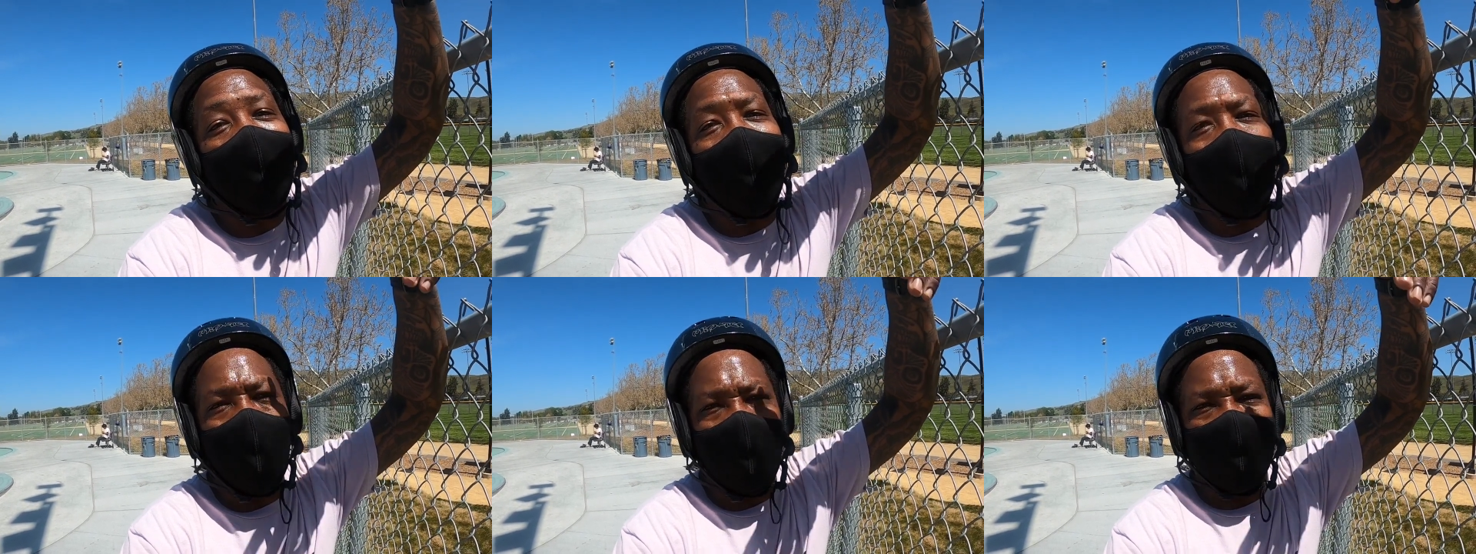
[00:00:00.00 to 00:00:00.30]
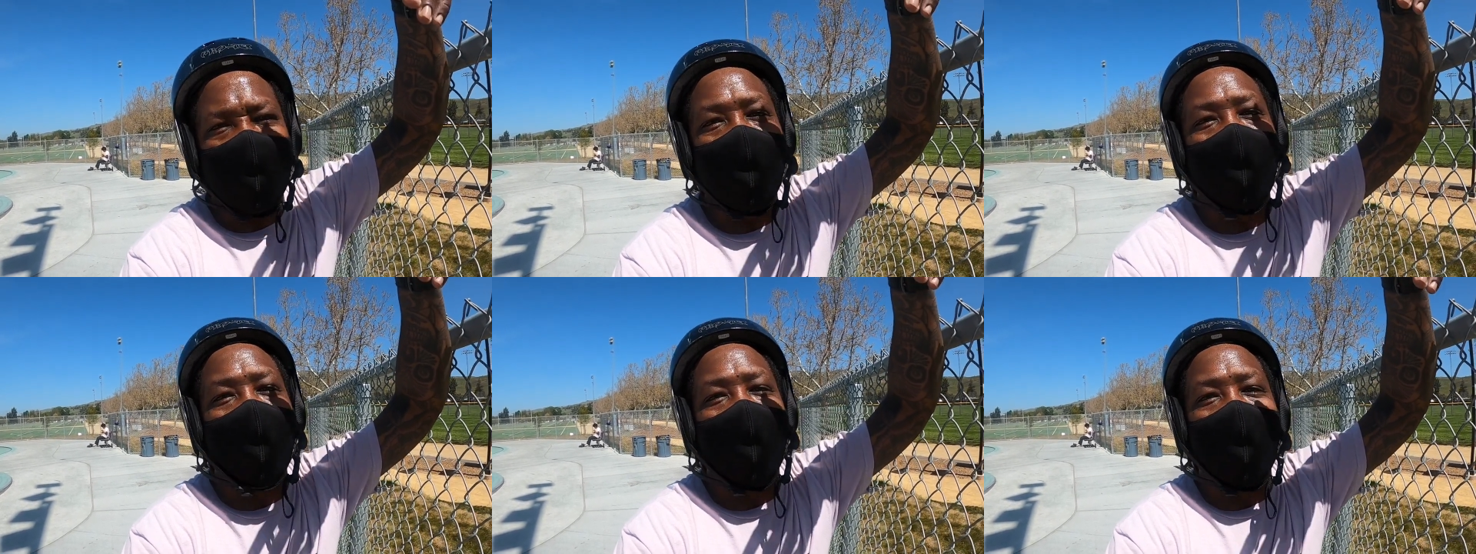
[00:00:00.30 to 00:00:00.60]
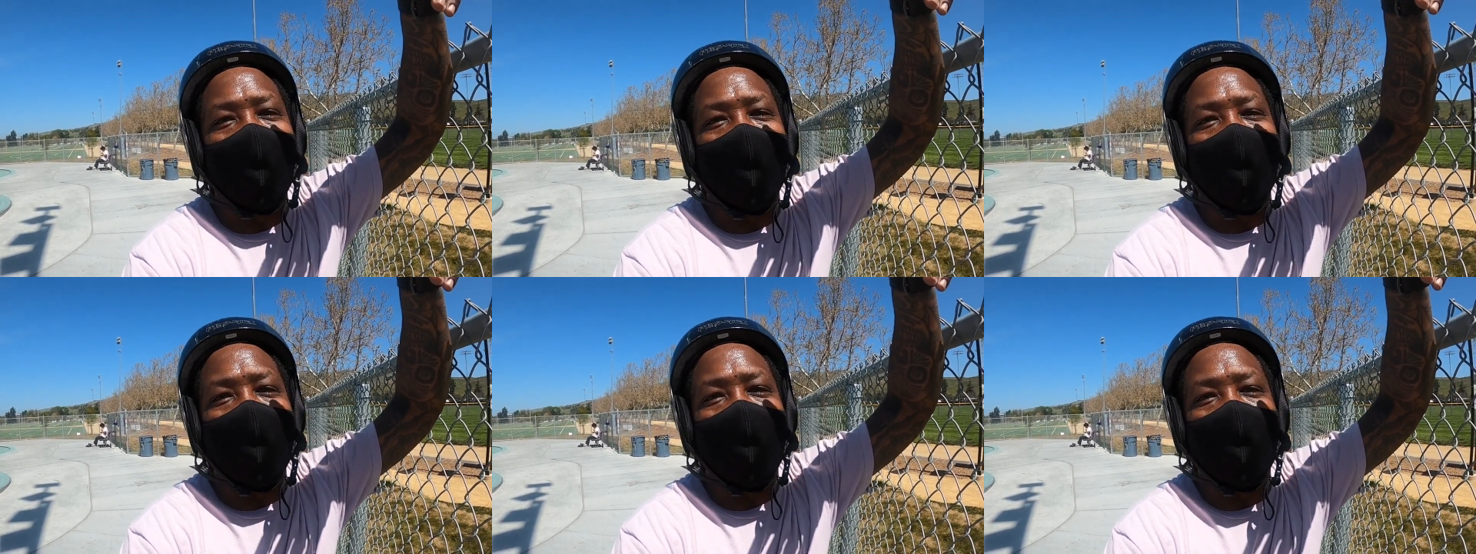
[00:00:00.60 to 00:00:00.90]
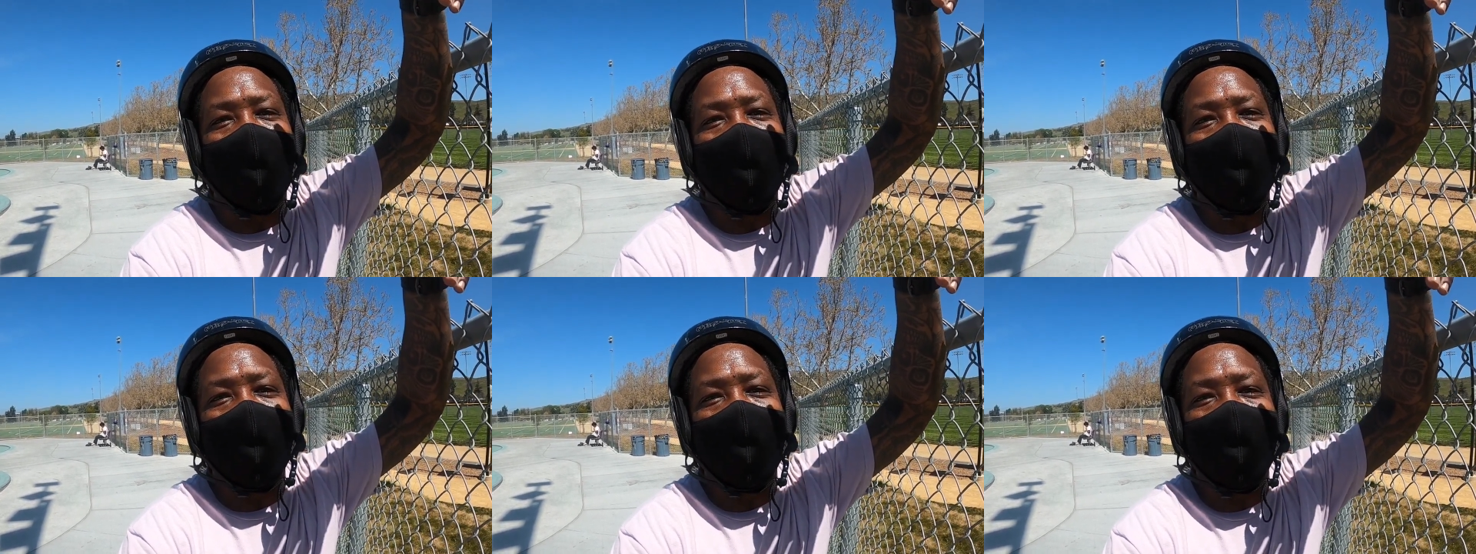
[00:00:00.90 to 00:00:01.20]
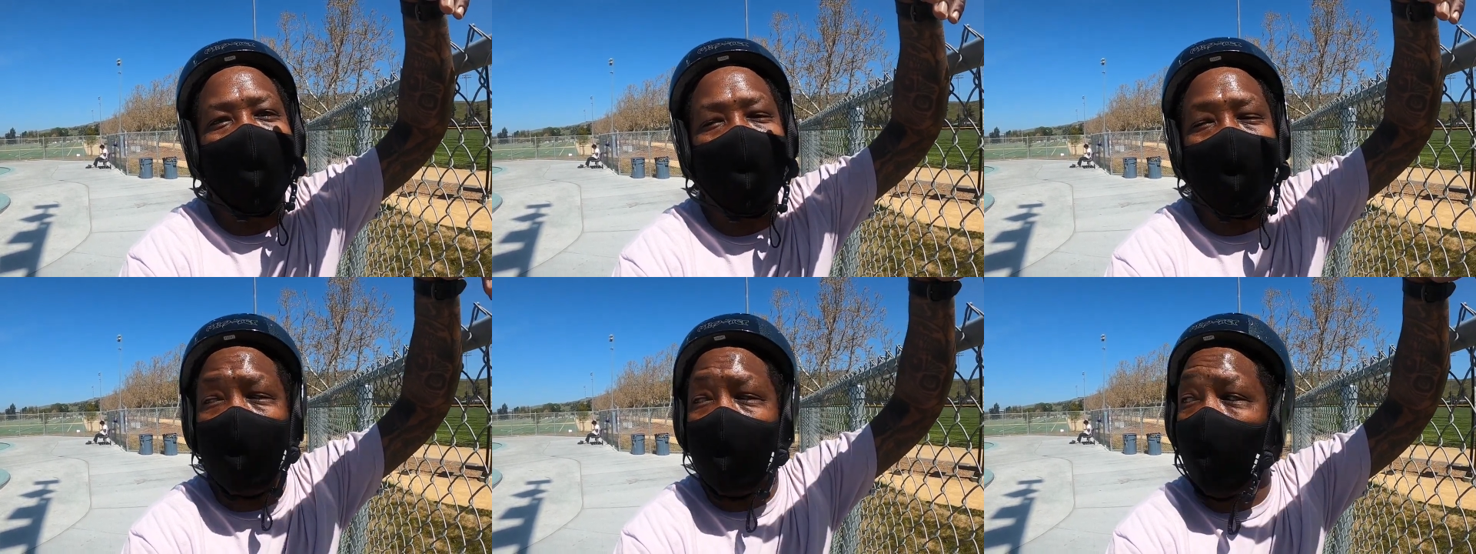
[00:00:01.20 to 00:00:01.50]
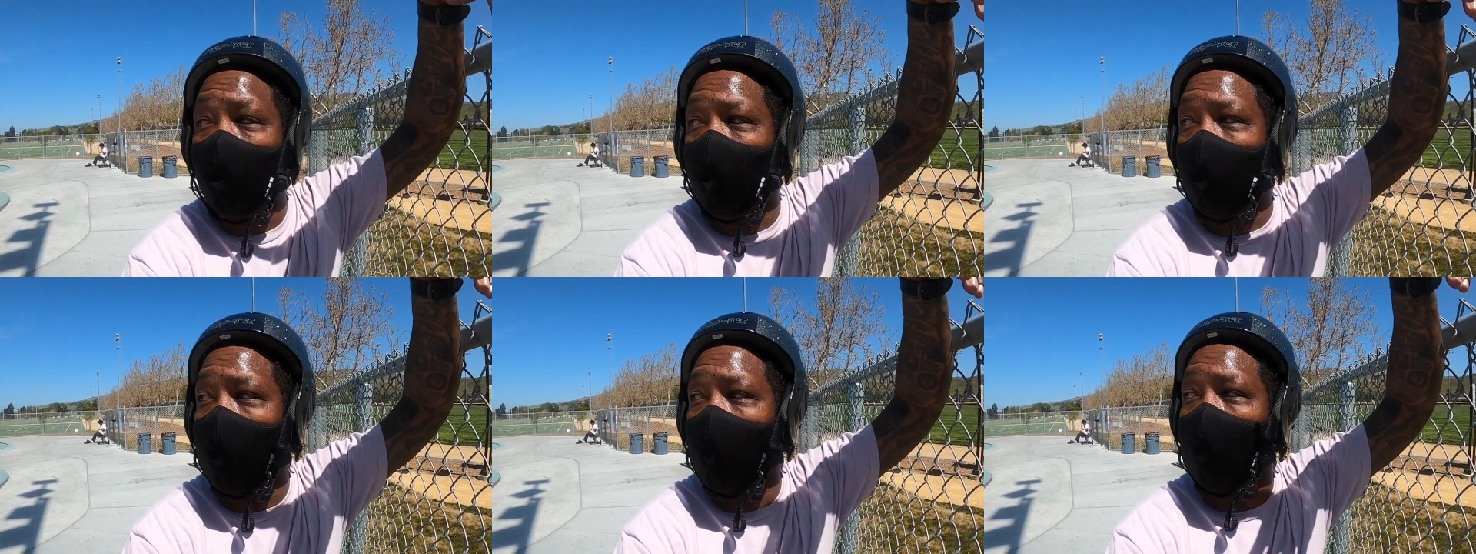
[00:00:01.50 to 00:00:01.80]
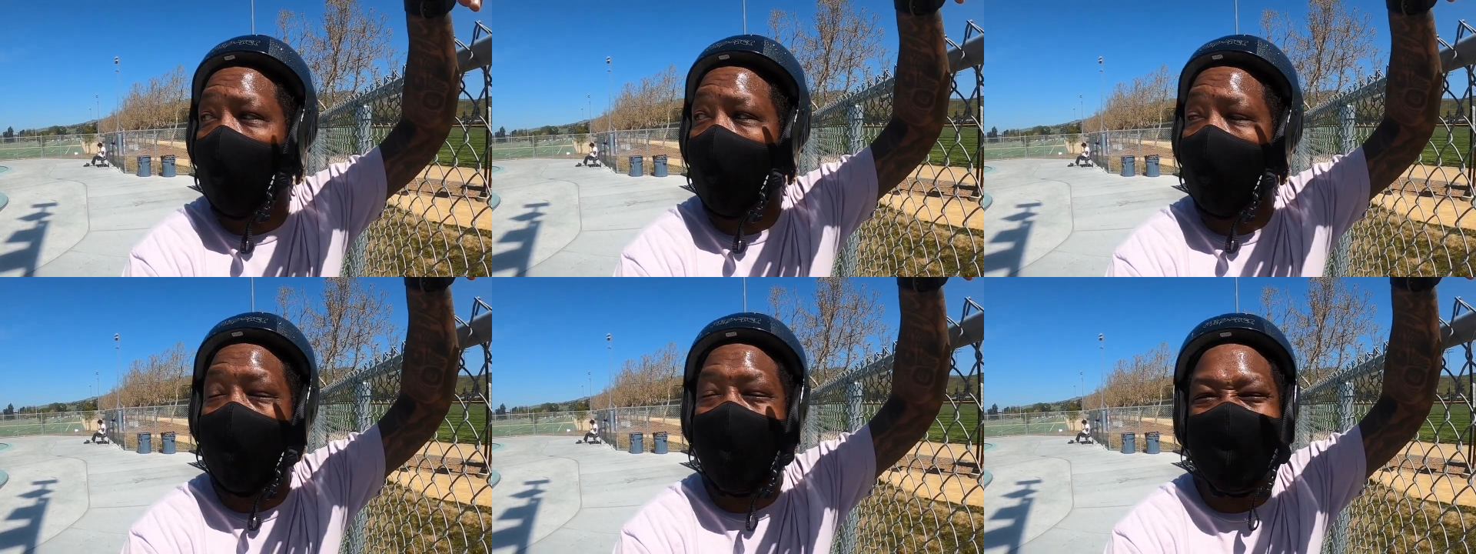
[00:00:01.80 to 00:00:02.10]
I'm about to get it in. This is
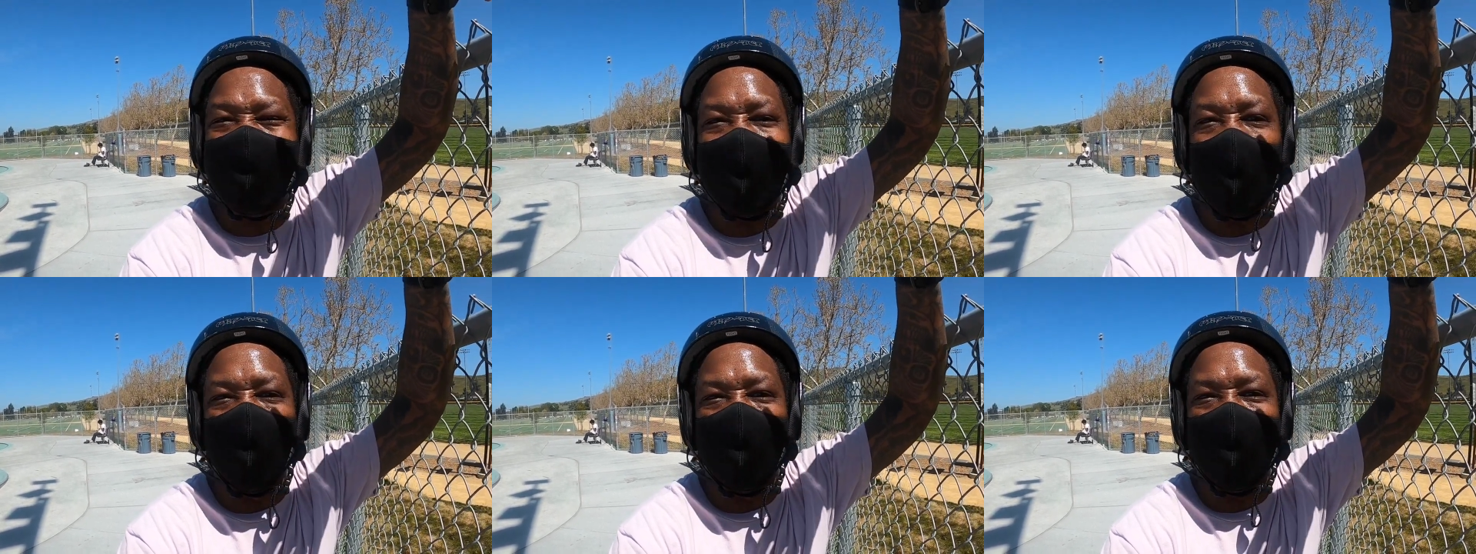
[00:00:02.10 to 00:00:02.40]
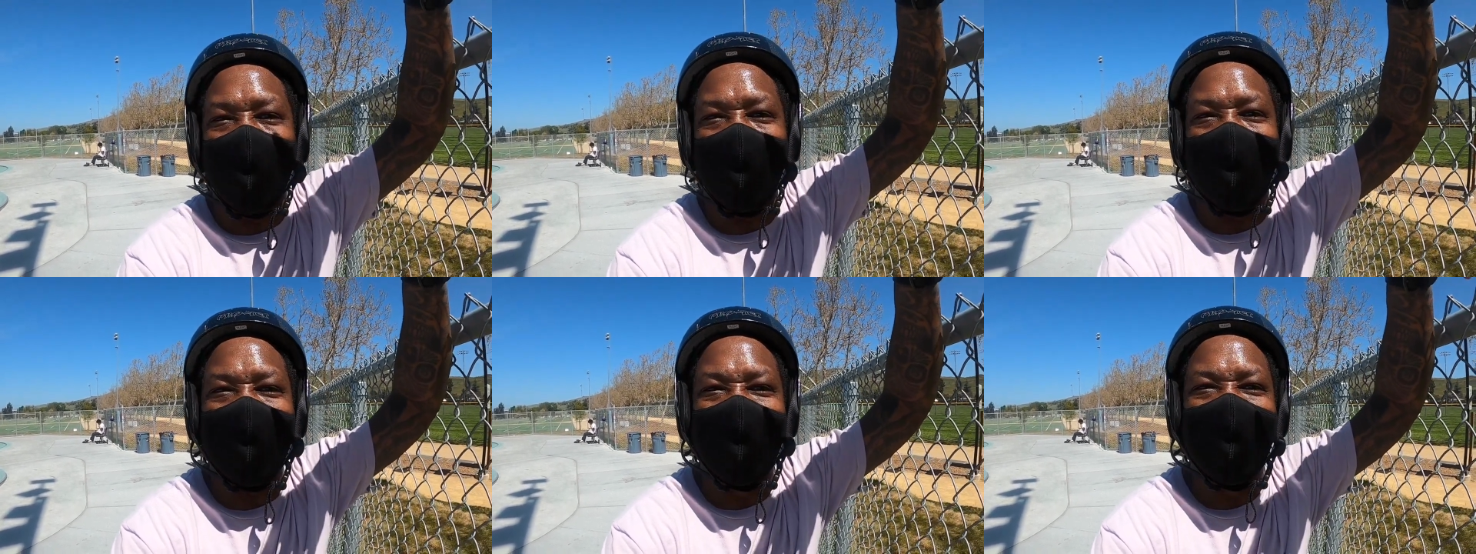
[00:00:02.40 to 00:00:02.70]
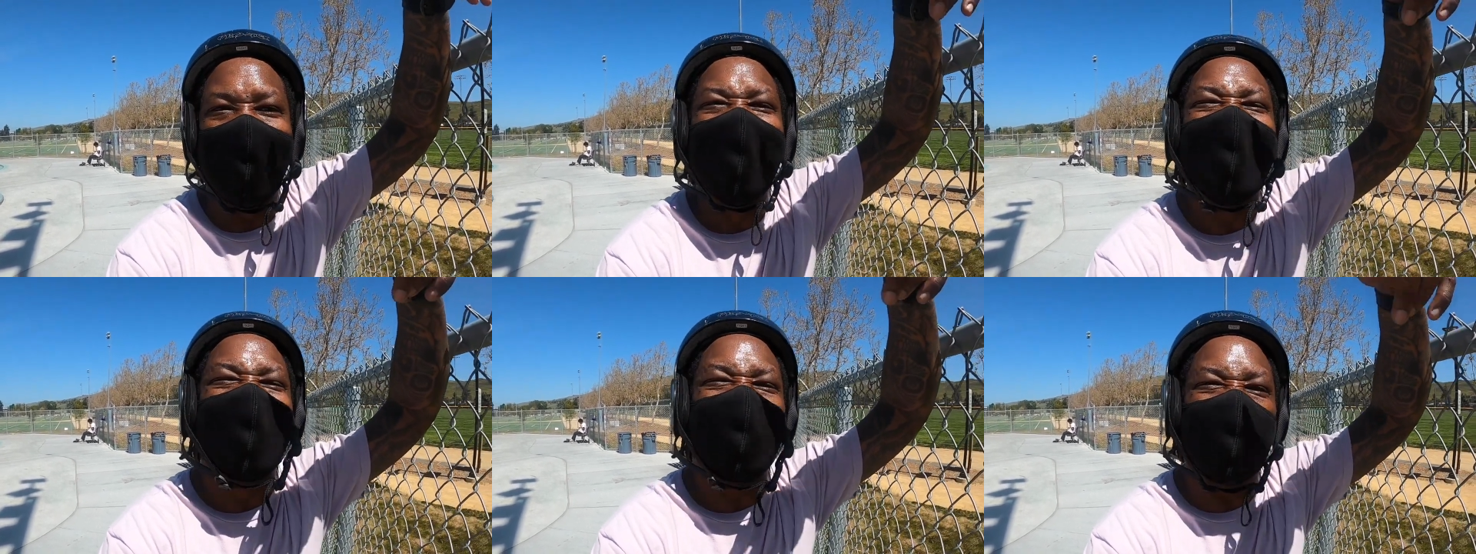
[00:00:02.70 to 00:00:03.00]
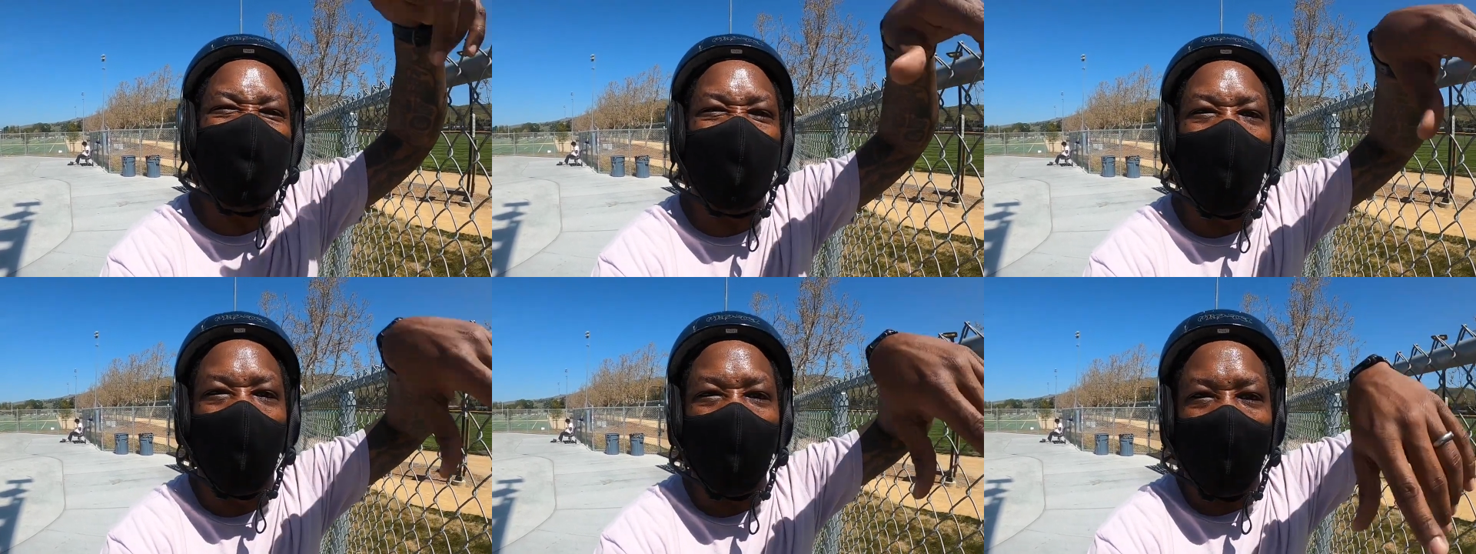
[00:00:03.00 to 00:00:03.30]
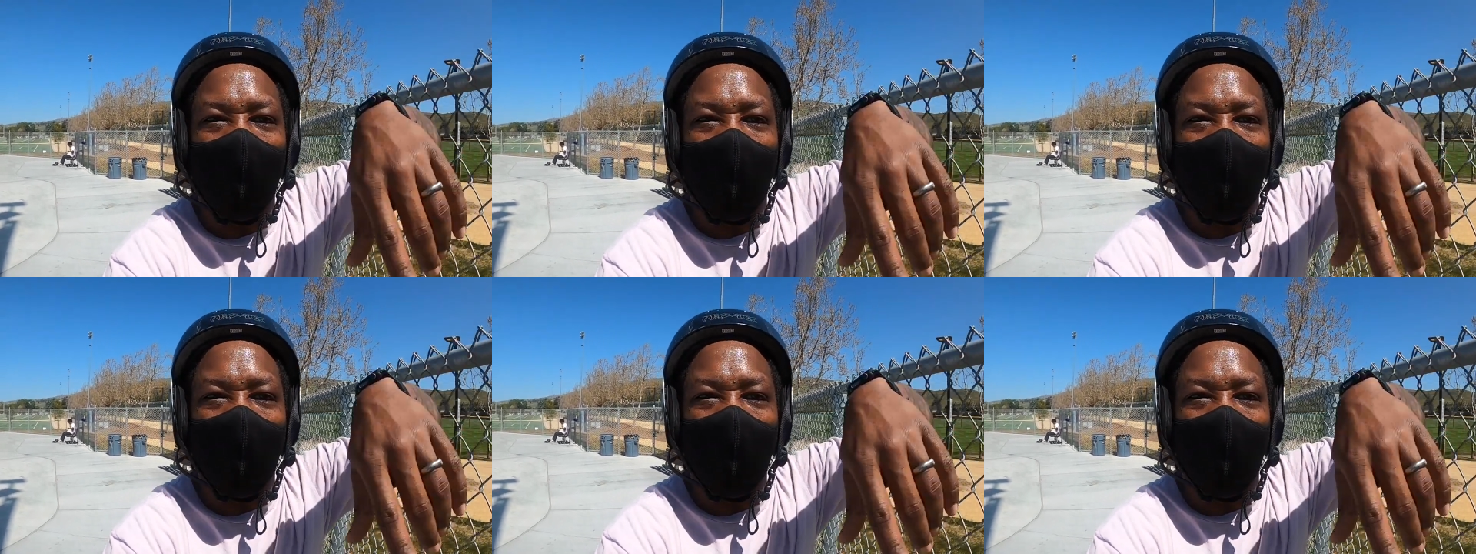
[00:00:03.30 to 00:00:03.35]
fun, it's empty. Let's go,